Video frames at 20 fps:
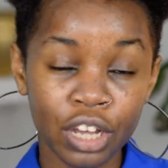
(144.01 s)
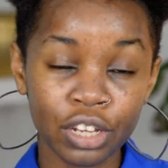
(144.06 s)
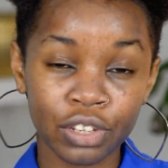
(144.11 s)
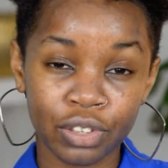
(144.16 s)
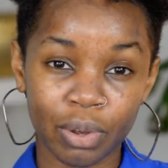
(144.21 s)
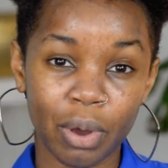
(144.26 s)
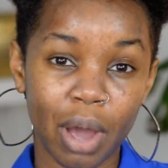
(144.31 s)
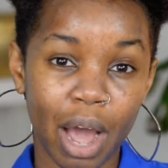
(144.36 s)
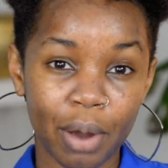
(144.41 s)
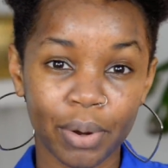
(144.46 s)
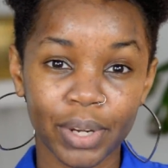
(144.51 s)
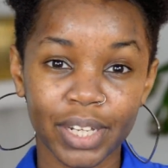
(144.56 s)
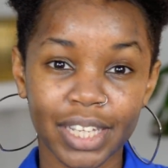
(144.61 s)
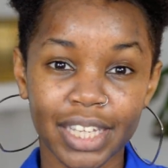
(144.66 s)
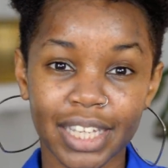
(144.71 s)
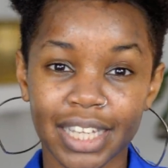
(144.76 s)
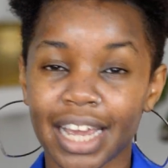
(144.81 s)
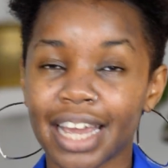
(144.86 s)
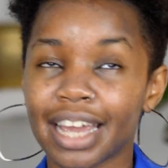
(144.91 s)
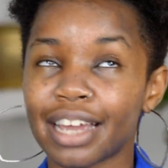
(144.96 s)
So I
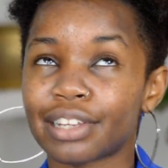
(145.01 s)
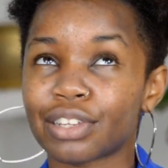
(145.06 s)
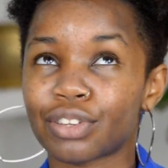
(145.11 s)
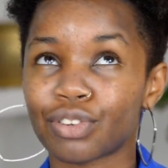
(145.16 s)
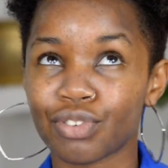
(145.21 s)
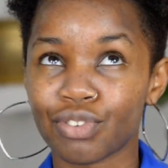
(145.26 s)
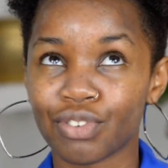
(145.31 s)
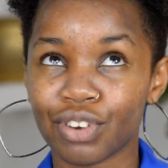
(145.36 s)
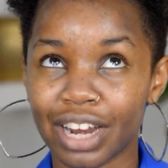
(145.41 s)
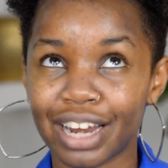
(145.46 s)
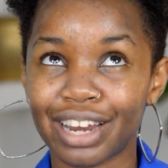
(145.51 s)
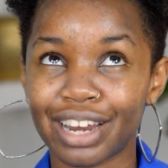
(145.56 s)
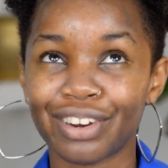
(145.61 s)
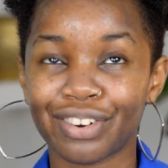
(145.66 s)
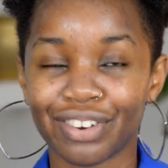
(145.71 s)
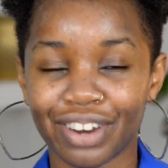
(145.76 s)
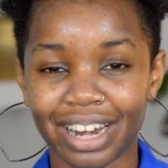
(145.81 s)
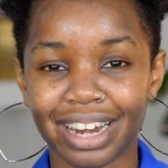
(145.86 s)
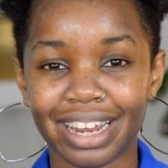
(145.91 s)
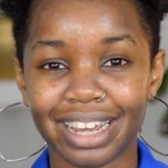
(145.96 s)
would say it's
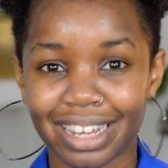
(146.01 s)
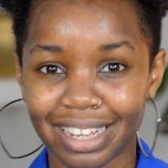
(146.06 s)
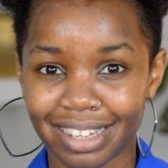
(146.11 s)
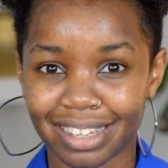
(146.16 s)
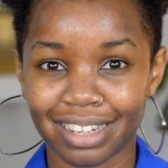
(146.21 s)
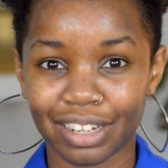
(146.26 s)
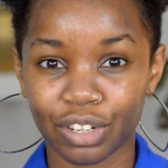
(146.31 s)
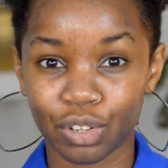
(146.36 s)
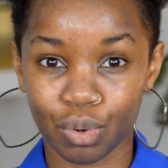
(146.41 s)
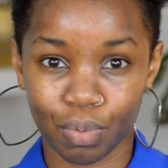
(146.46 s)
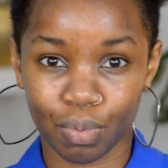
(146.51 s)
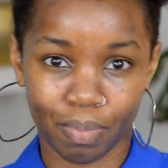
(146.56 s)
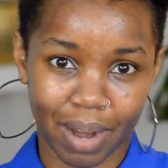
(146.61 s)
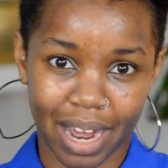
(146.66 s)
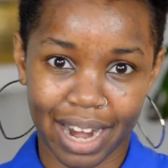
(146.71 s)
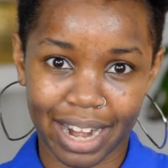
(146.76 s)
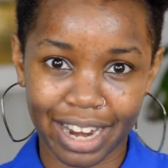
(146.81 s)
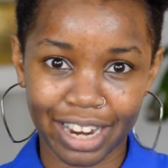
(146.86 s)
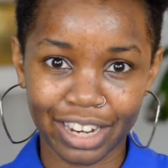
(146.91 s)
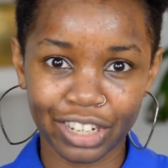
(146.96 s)
really easy to
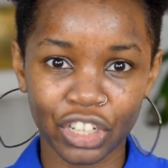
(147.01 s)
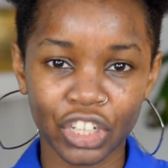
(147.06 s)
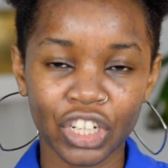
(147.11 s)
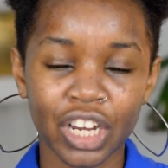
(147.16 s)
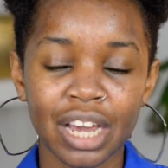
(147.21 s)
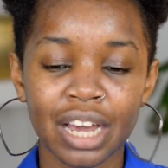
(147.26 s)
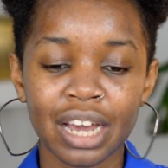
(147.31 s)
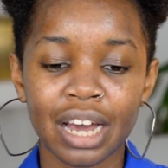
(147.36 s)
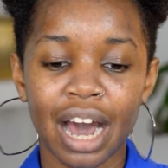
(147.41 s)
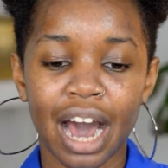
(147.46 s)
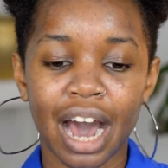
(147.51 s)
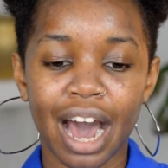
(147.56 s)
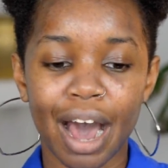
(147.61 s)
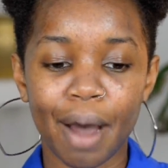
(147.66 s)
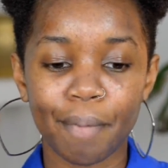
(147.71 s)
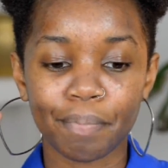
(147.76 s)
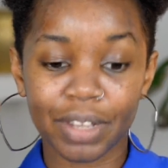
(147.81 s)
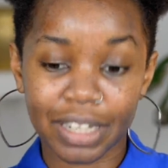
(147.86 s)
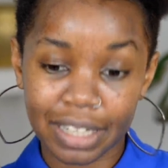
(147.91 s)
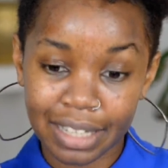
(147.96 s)
manage.
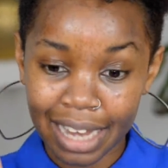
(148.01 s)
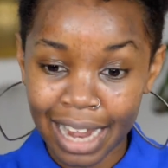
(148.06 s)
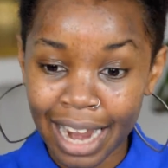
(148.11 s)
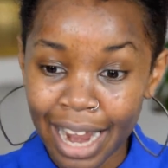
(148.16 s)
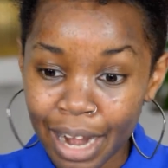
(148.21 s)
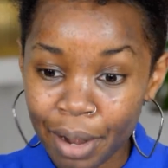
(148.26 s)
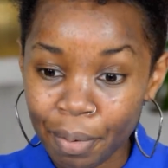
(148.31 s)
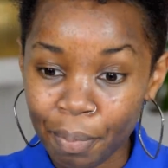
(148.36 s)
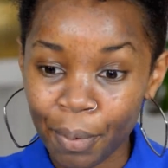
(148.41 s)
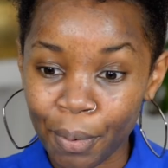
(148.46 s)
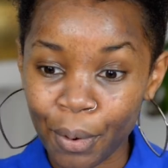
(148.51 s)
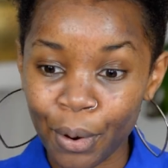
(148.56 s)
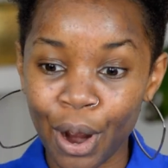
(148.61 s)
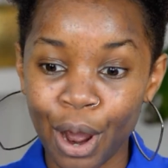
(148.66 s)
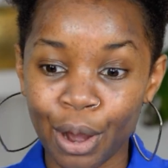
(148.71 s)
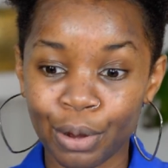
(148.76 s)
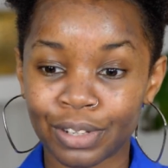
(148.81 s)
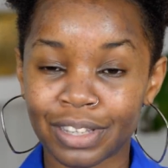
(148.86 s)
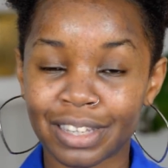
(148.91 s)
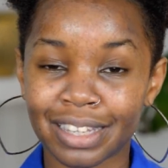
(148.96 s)
The second pro
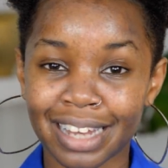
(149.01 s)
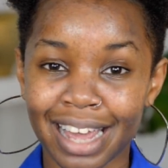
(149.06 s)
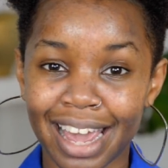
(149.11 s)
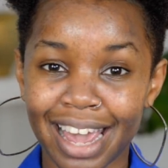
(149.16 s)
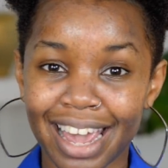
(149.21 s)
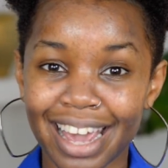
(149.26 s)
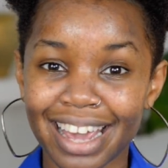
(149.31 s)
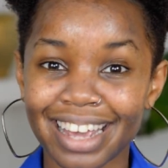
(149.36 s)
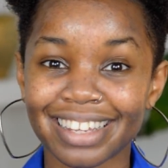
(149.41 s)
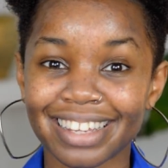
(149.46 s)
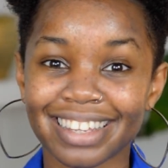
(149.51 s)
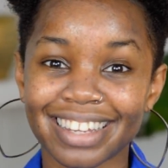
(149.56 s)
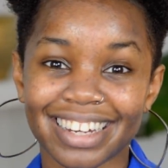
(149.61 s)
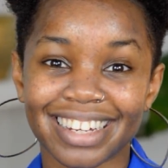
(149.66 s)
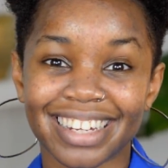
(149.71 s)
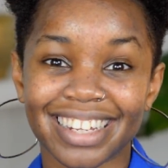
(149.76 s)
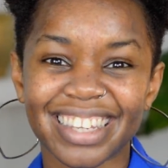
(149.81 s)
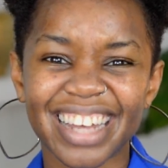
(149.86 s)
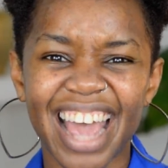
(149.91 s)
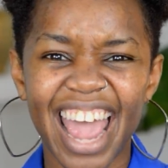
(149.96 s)
I would say is
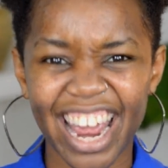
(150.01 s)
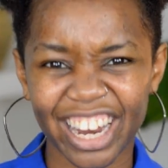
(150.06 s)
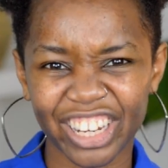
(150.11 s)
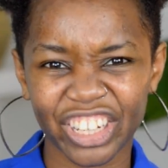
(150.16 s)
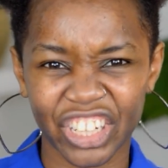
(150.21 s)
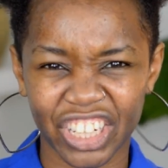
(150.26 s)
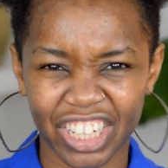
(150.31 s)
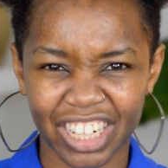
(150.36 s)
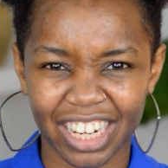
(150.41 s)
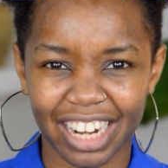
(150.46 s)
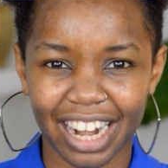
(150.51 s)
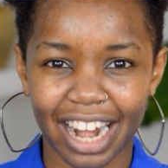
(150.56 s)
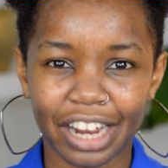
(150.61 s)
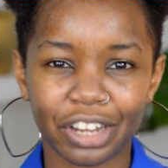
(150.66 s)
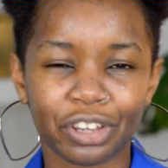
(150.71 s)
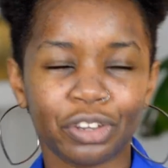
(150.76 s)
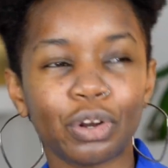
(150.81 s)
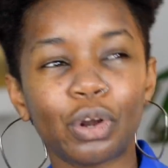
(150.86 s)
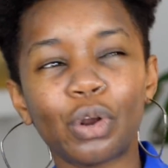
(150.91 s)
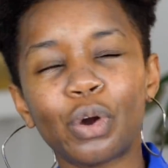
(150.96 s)
that it's edgy.
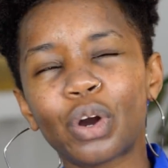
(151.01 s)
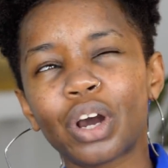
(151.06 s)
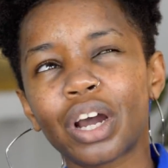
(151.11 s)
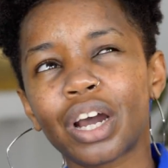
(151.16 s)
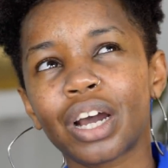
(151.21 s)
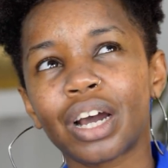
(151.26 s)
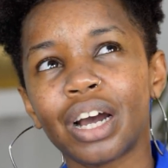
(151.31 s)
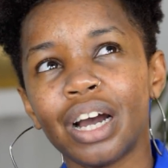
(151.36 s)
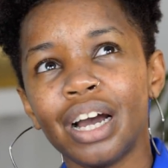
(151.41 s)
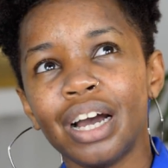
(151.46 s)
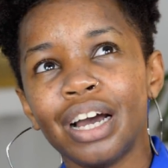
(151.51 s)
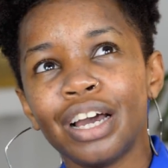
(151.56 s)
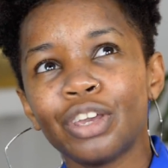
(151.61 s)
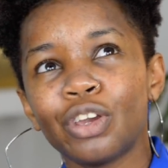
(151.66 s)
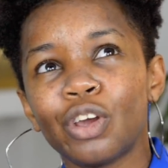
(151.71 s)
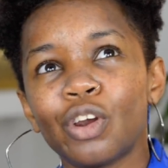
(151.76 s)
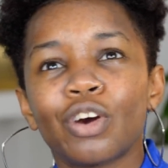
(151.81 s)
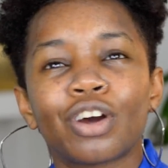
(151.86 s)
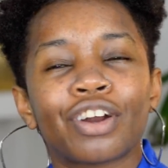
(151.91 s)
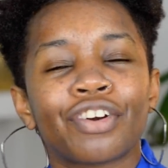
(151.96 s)
Like you look
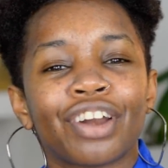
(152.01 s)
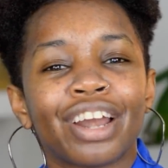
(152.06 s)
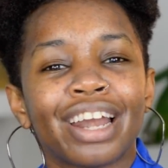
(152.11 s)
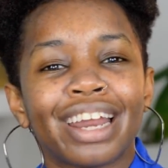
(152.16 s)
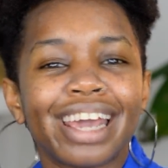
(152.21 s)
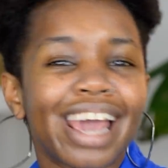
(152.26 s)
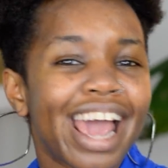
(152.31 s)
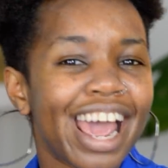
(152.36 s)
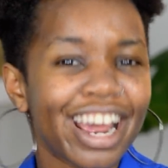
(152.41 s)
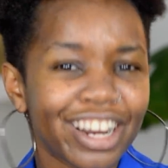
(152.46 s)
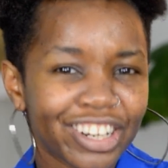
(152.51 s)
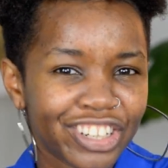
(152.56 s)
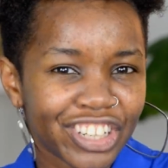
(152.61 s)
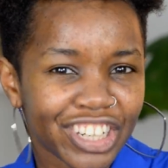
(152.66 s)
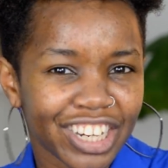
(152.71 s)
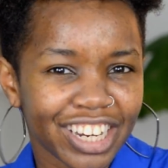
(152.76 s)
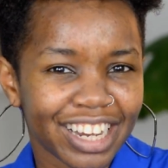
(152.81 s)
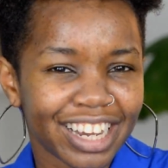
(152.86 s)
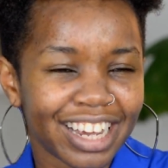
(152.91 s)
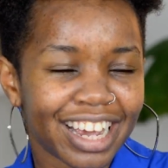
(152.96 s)
really
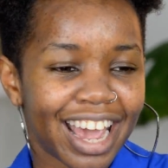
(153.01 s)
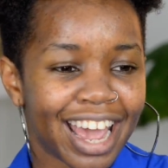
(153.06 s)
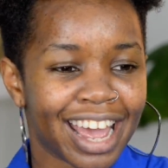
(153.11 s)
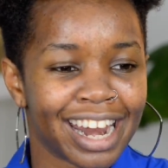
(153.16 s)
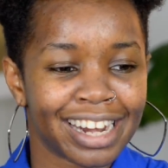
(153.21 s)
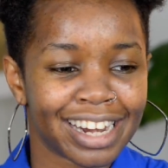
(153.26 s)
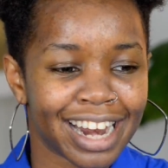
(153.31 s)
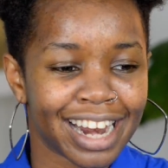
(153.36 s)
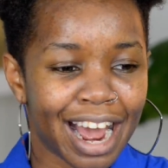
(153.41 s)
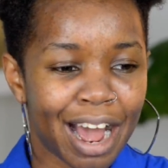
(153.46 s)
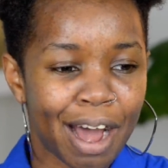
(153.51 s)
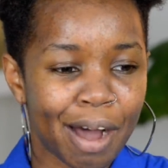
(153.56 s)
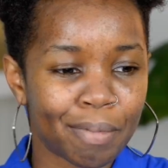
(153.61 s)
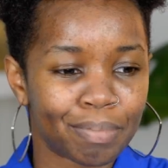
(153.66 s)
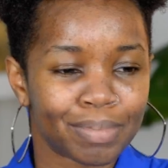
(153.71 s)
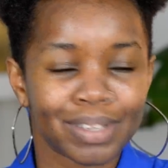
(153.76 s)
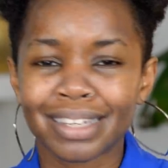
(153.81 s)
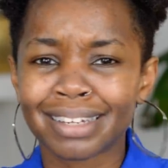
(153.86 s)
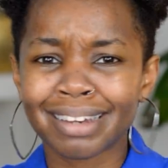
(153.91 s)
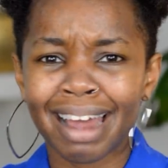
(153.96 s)
edgy
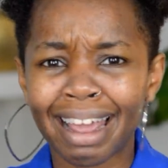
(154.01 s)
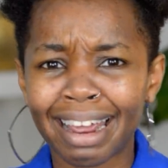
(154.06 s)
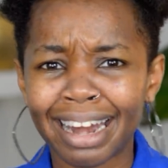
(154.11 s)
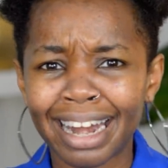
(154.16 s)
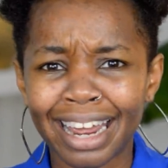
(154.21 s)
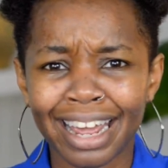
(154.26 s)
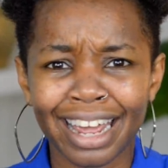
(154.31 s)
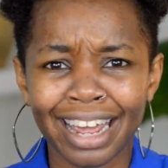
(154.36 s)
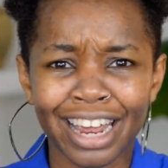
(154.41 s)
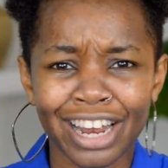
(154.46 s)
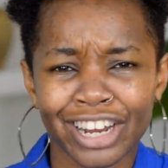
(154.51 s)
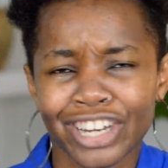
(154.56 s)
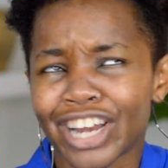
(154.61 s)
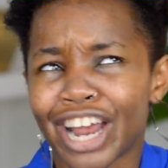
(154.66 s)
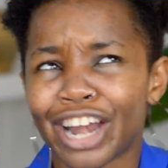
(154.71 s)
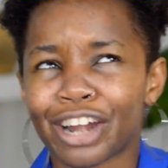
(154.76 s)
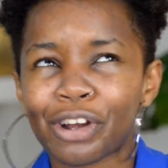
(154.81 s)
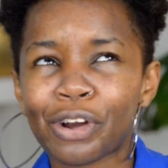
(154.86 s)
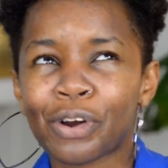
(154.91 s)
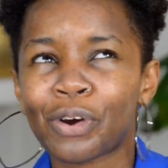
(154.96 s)
and stylish
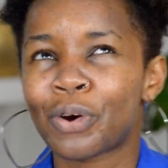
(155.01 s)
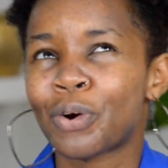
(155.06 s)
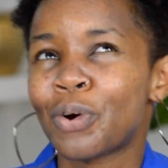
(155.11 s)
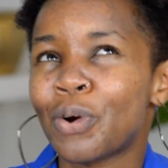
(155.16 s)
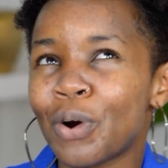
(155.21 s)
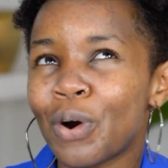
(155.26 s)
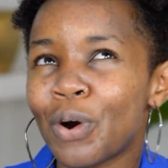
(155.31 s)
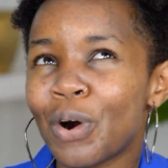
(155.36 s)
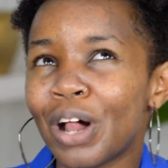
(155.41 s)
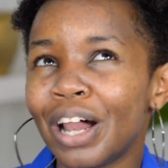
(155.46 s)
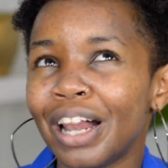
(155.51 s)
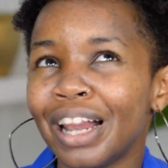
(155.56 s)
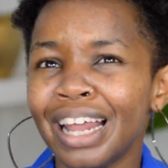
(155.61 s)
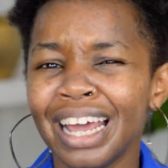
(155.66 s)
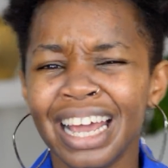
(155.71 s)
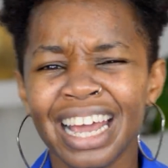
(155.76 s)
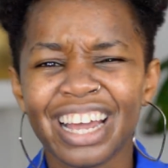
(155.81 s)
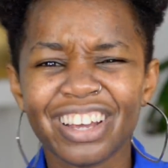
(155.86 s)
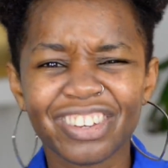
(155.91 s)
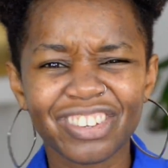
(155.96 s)
and cool.
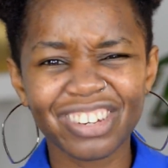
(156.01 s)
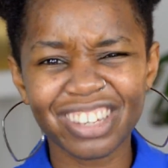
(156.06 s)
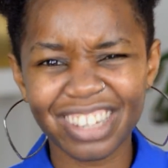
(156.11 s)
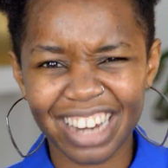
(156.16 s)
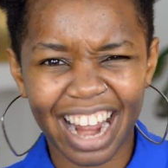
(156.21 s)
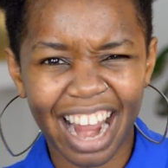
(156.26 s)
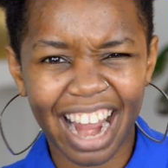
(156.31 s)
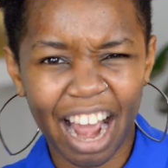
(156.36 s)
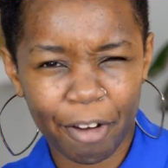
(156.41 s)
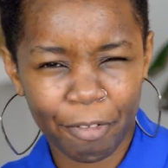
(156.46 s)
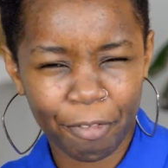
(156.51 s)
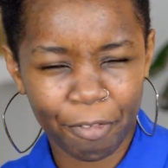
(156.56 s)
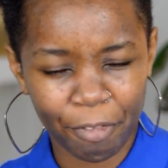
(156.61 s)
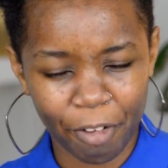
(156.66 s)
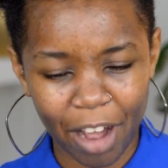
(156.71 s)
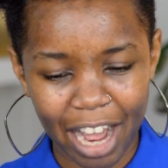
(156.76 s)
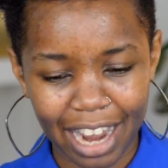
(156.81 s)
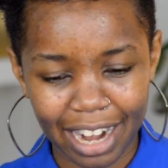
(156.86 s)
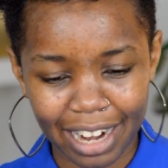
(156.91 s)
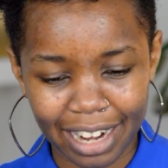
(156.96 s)
It's just like a
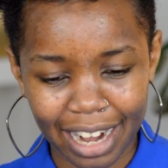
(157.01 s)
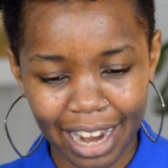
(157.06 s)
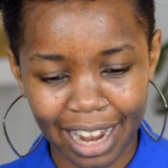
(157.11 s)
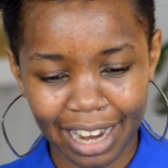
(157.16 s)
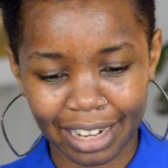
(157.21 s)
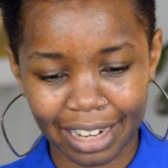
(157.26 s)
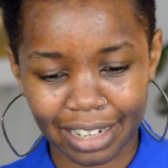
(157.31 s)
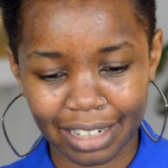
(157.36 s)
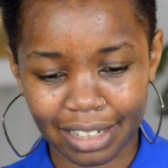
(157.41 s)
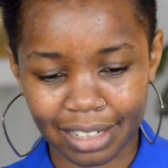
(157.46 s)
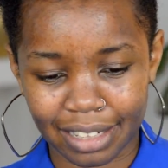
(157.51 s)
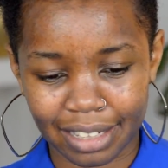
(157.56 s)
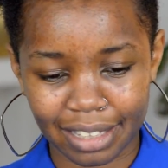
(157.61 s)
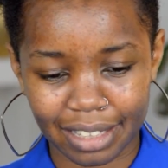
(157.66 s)
fun and